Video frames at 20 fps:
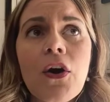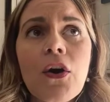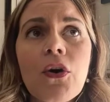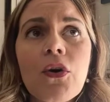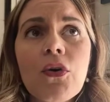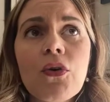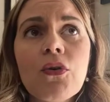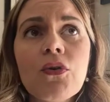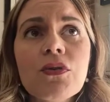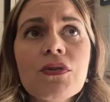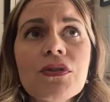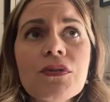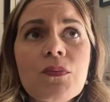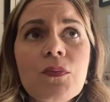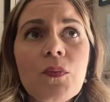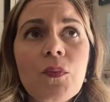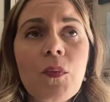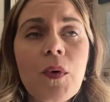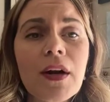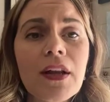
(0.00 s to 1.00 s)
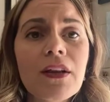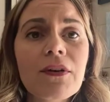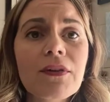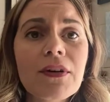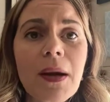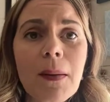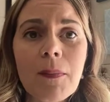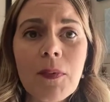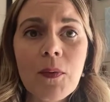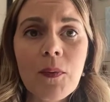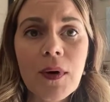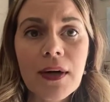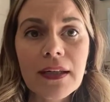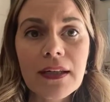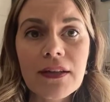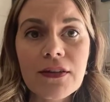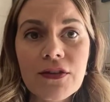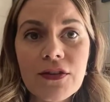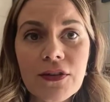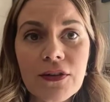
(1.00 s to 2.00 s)
whose one of their number one
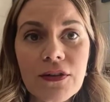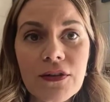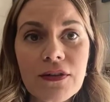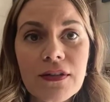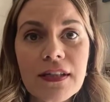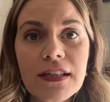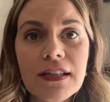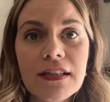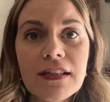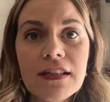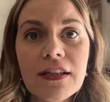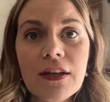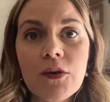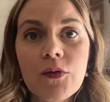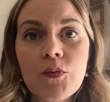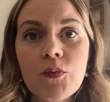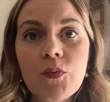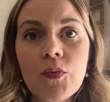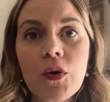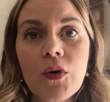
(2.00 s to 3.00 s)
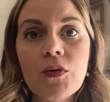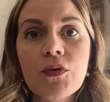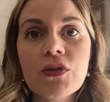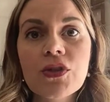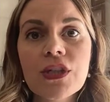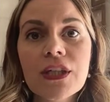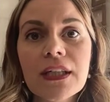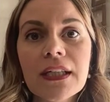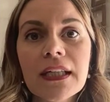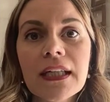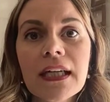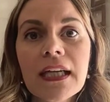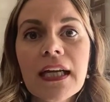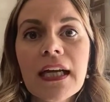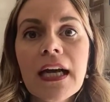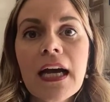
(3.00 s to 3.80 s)
concerns is the erosion